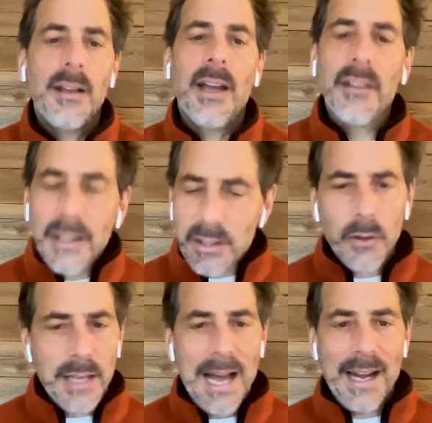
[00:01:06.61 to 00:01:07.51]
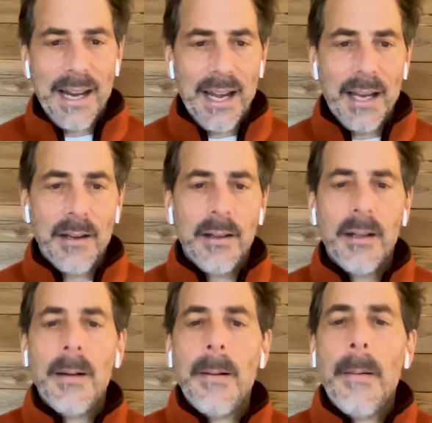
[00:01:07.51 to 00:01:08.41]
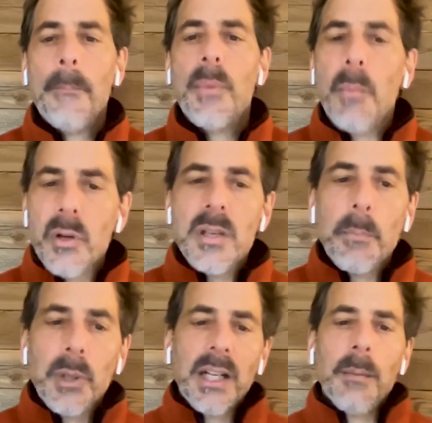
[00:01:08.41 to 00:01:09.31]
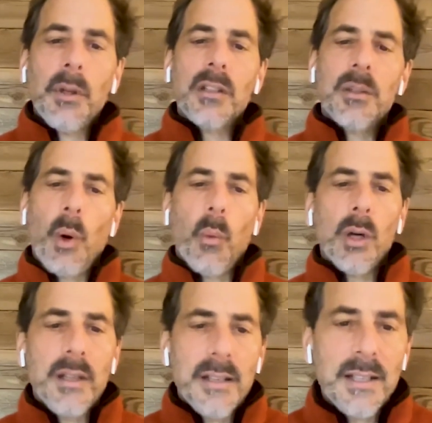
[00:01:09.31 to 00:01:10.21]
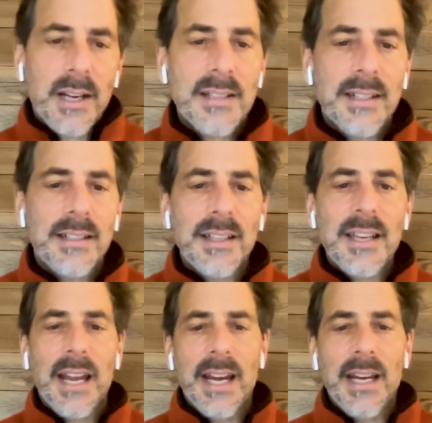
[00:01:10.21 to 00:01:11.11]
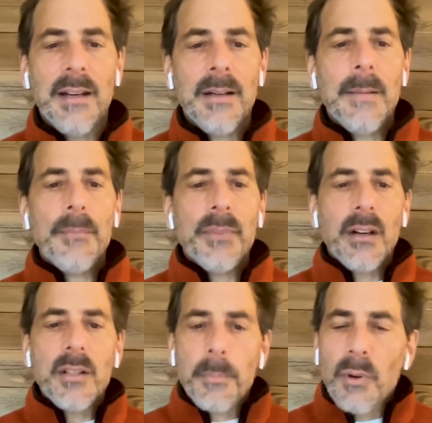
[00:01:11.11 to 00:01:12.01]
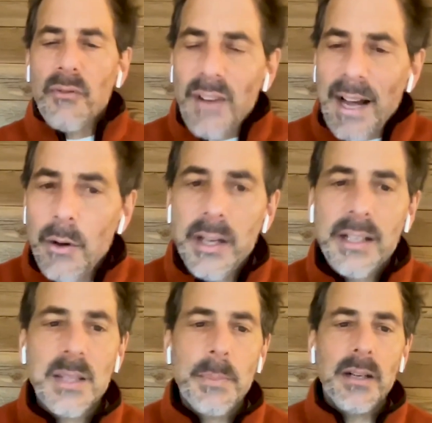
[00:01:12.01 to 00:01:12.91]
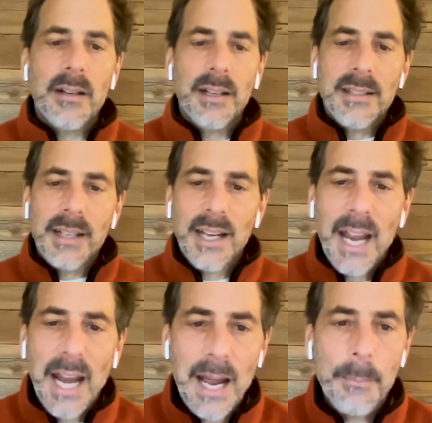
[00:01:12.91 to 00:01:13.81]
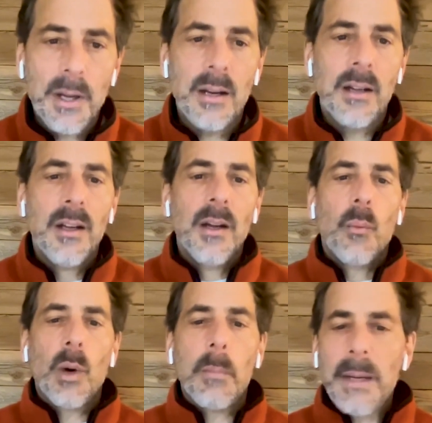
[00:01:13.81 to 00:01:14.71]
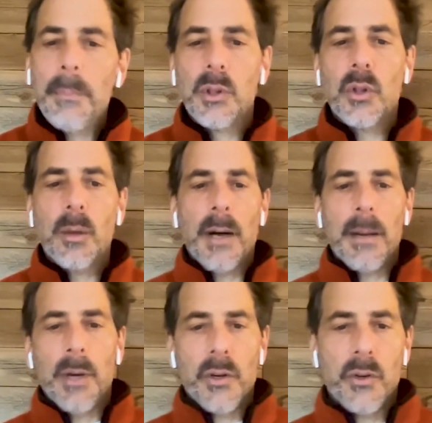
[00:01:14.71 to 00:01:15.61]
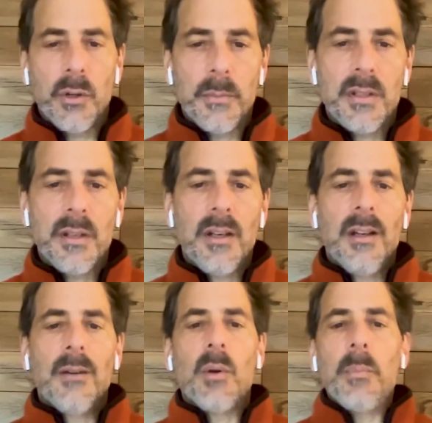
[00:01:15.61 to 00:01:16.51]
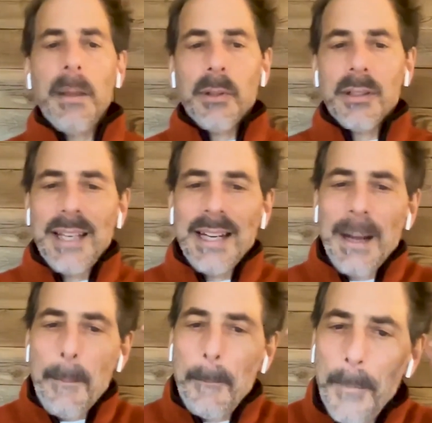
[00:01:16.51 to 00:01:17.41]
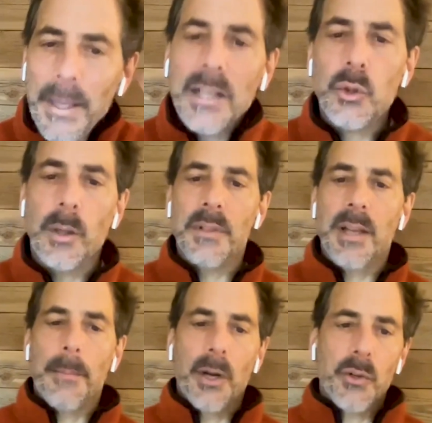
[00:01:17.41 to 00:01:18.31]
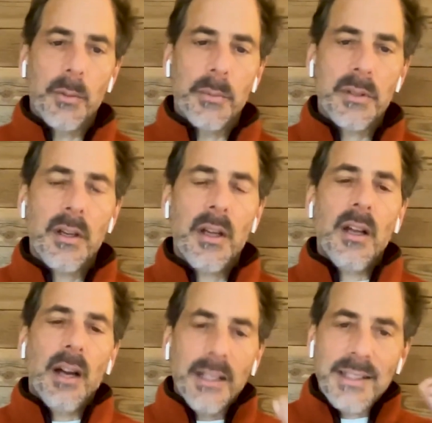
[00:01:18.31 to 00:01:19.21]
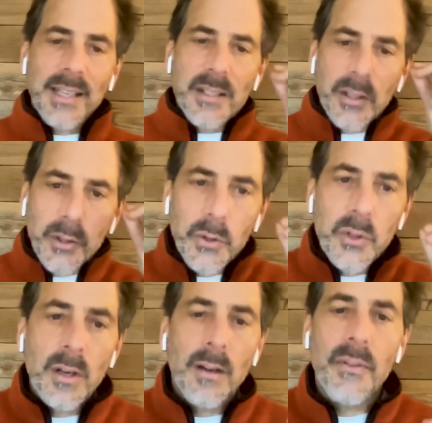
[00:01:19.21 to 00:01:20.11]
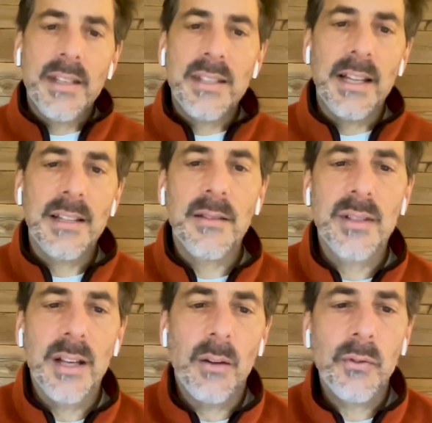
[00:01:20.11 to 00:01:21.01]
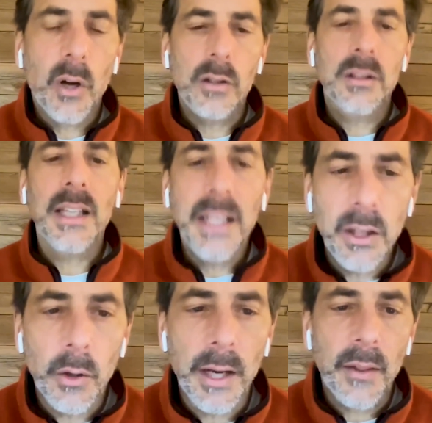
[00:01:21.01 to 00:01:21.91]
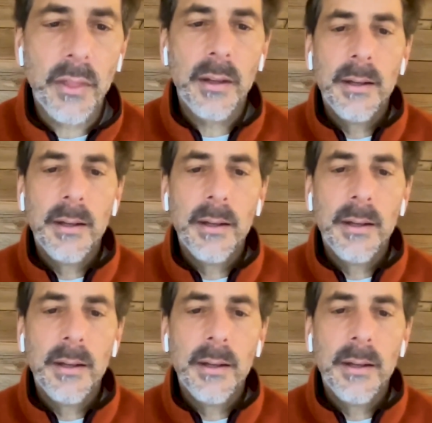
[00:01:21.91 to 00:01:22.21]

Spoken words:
And the list goes on and on. But most applicable to what we're discussing today, there's a profound experience that can happen when people trip on mushrooms, when people take big trips on mushrooms, a dissolution of the sense of self called ego death.